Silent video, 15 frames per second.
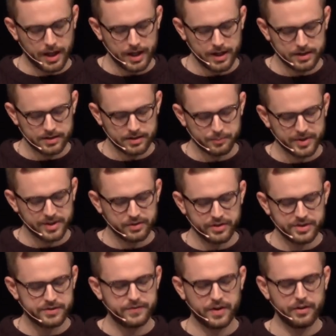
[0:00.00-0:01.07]
But
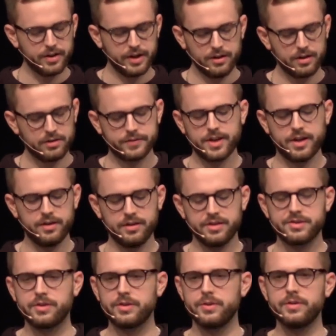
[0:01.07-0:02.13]
there is very little of that in
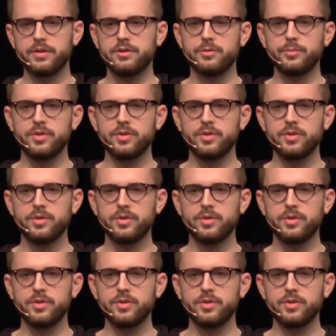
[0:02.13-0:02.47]
the security